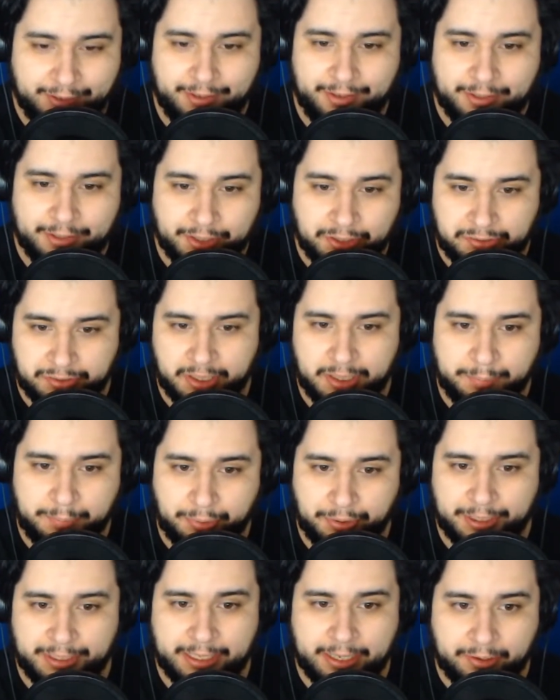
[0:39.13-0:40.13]
Contrary
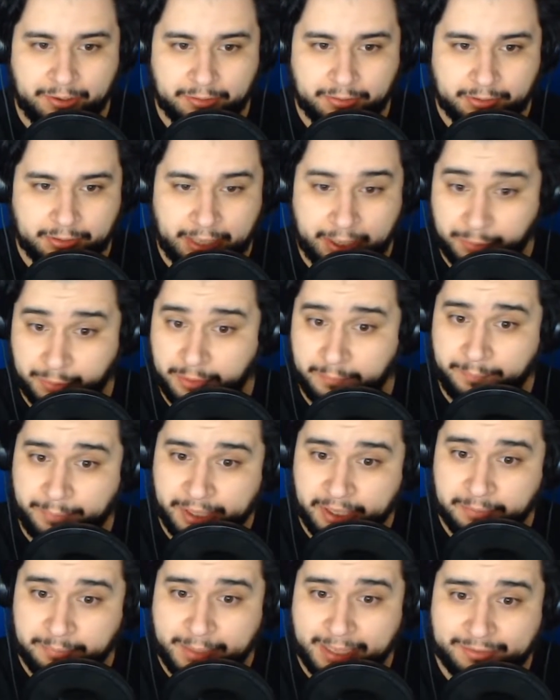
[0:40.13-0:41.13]
pointing out how compared
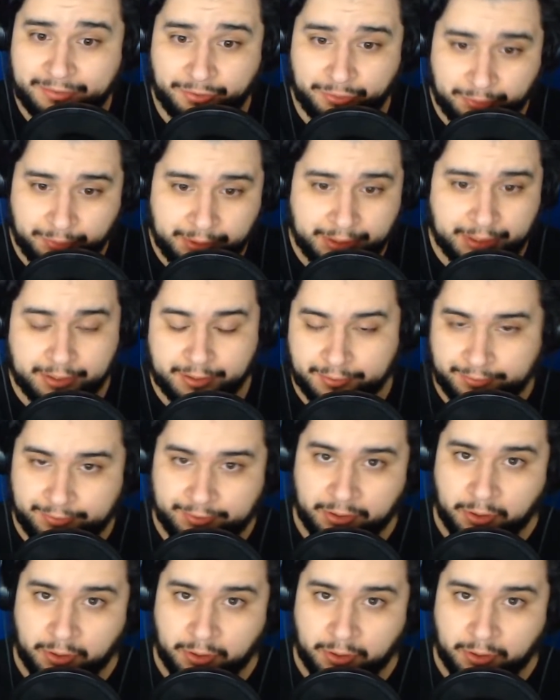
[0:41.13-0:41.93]
back to New Year's,